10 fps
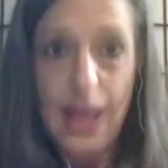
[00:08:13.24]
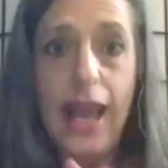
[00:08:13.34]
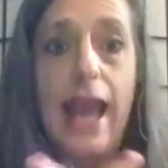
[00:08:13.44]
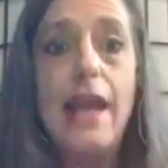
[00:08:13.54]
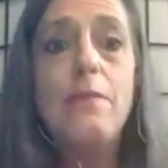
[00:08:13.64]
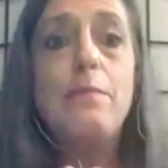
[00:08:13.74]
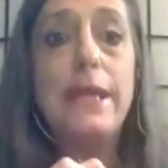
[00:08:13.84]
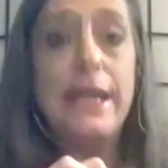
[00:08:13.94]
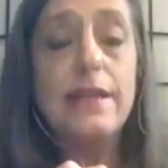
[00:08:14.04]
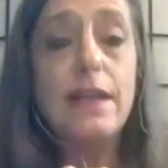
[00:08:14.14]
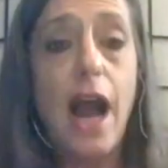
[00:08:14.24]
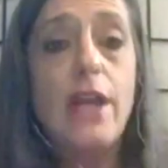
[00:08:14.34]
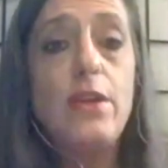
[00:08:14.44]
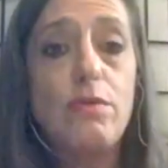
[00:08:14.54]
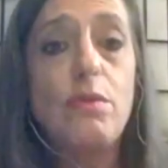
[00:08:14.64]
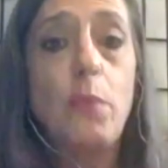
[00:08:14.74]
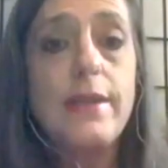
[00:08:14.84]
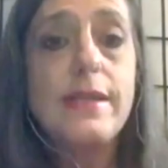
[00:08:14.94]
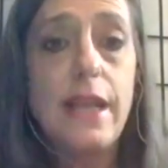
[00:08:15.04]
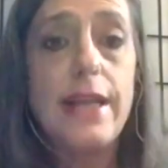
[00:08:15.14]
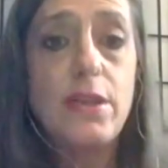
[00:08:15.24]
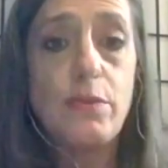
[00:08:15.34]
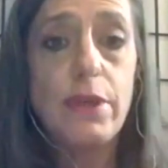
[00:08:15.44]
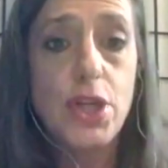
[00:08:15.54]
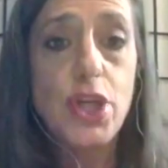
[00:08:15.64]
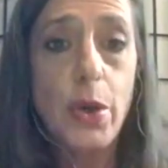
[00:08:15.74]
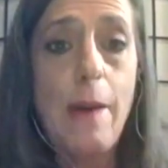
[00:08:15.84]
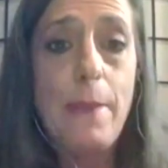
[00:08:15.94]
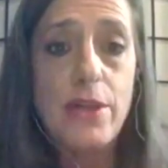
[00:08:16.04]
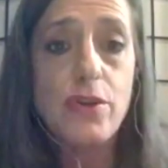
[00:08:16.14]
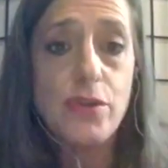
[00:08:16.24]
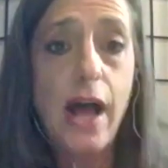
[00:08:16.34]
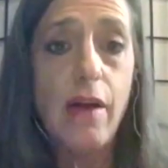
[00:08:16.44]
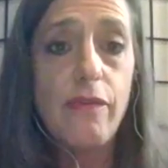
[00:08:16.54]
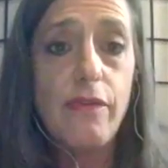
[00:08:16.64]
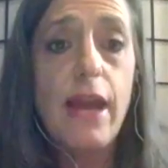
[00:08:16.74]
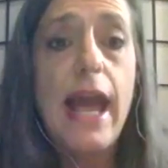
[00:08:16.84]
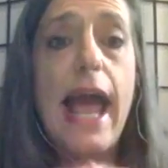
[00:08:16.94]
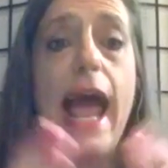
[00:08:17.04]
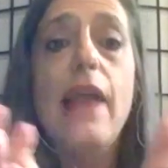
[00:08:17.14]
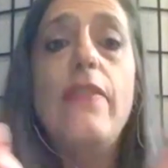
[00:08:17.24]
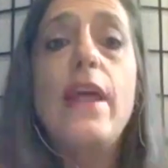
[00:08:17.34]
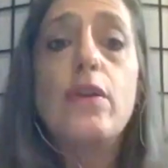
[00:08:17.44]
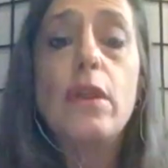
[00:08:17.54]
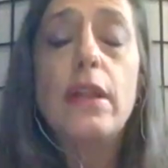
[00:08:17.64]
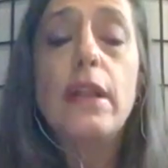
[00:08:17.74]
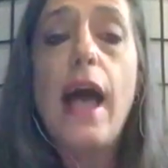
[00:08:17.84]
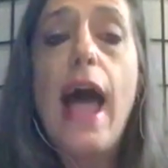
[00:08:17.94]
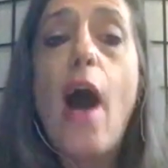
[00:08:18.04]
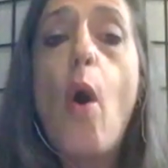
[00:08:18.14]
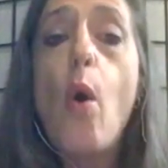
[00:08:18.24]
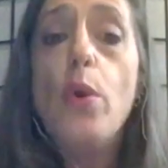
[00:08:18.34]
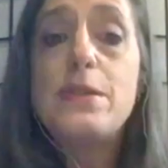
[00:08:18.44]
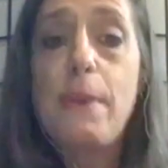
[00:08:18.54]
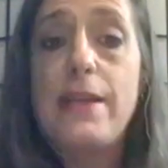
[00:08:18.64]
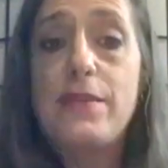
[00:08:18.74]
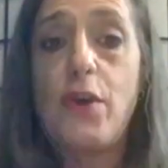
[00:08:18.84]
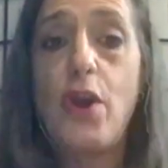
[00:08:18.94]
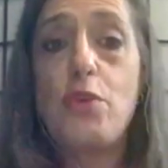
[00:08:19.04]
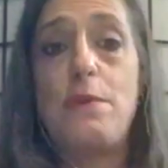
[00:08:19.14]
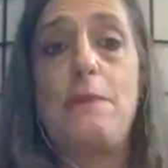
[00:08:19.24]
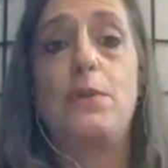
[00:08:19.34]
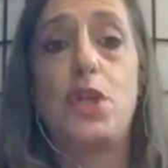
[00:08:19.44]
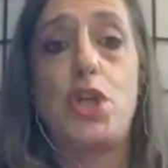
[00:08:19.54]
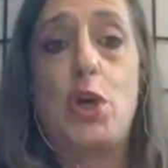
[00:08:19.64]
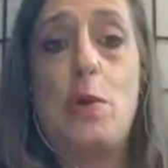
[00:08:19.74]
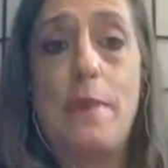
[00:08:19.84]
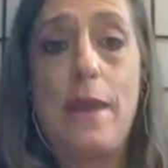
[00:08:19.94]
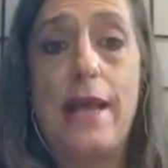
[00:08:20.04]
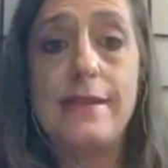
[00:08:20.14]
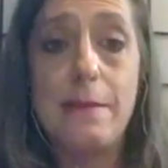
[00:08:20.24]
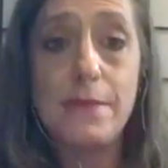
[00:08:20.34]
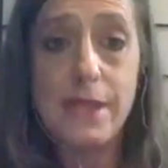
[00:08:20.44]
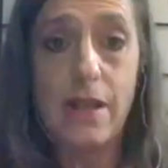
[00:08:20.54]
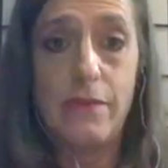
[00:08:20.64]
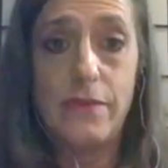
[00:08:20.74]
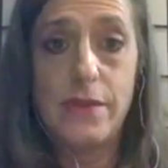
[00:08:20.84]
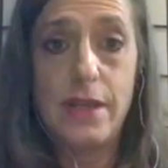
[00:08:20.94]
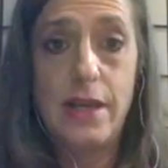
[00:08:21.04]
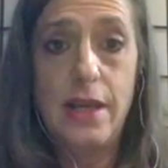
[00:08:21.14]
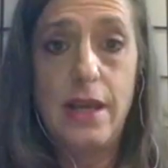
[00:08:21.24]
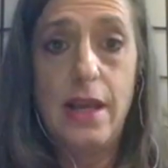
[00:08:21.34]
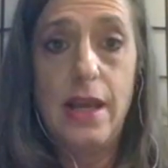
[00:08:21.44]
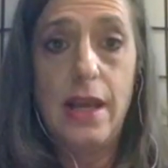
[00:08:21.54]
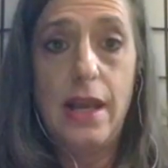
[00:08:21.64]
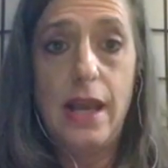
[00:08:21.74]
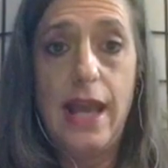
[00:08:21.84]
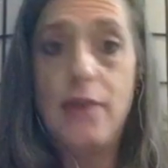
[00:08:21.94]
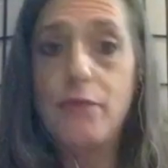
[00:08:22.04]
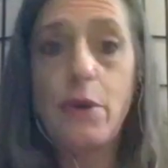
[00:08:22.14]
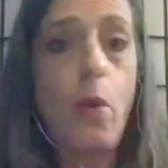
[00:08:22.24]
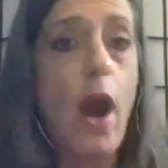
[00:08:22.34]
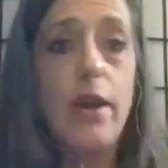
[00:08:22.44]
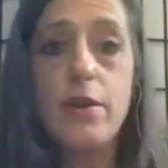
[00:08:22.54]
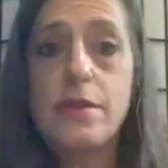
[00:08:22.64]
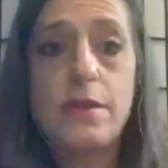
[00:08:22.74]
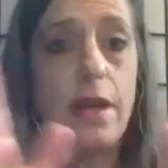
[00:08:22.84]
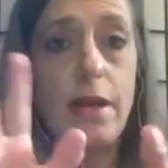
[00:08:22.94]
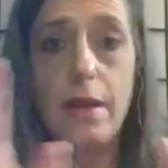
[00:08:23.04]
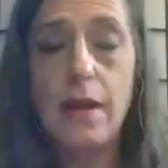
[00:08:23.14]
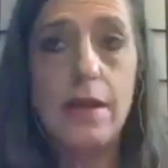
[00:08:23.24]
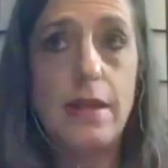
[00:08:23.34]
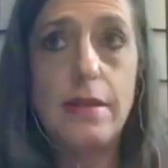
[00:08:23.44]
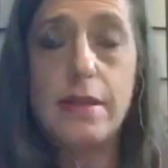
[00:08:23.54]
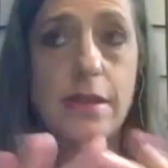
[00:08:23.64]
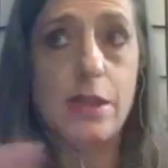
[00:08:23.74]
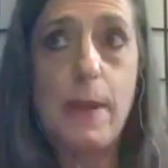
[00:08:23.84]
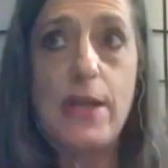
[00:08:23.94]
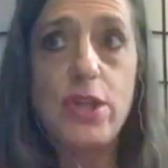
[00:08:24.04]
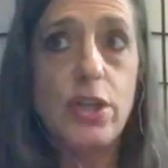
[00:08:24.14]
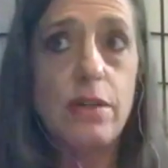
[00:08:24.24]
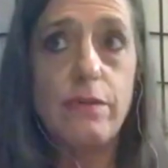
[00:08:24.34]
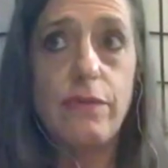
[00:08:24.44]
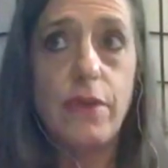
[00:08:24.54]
and begin to guide you through what is it like to really show up as yourself, and then hold space for other people to show up as themselves. And it requires the suspension of